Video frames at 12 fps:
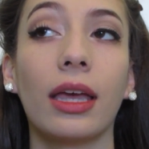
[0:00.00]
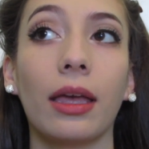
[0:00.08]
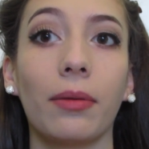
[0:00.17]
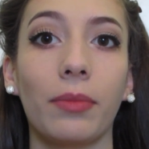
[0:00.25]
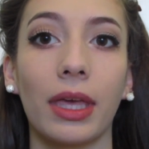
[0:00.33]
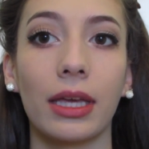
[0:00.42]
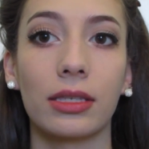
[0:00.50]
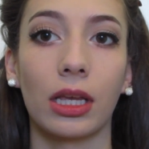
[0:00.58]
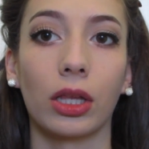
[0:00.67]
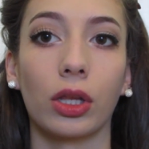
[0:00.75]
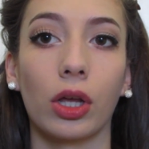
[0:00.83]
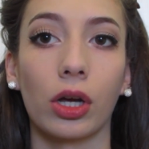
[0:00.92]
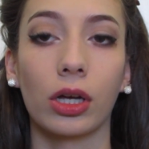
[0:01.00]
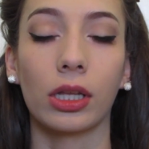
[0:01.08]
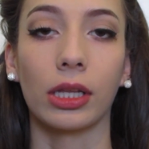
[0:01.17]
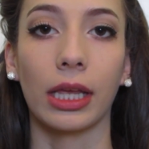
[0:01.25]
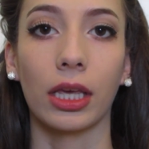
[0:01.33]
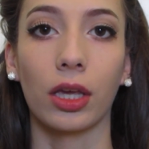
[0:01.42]
it makes it
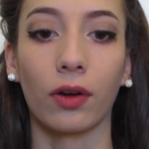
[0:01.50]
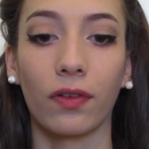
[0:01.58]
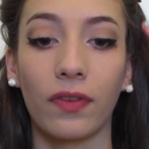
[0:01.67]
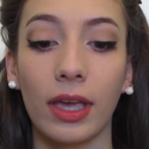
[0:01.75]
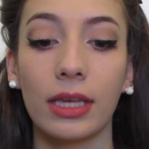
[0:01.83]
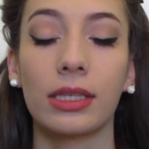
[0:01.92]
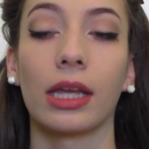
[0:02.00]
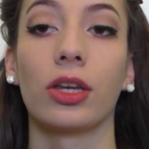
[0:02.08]
look like your face